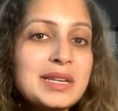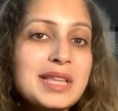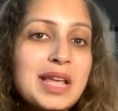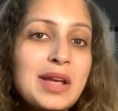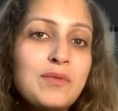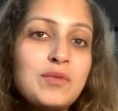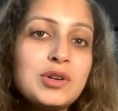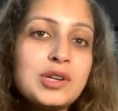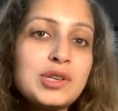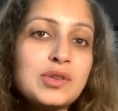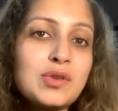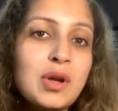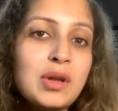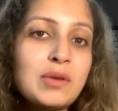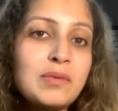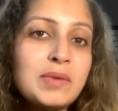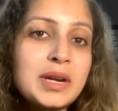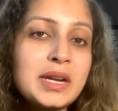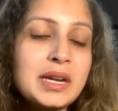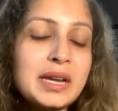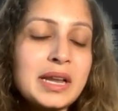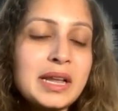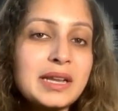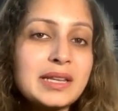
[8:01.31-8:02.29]
I would solve
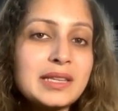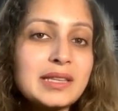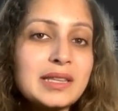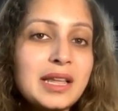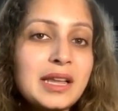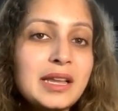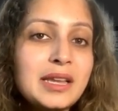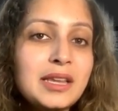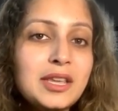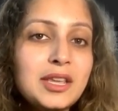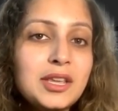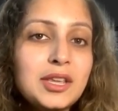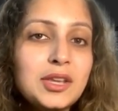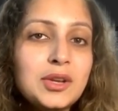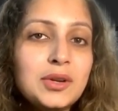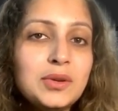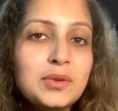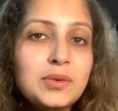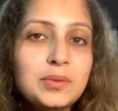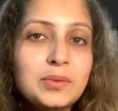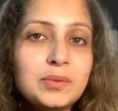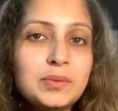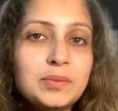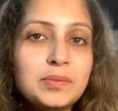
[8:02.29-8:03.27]
it next. Thank you.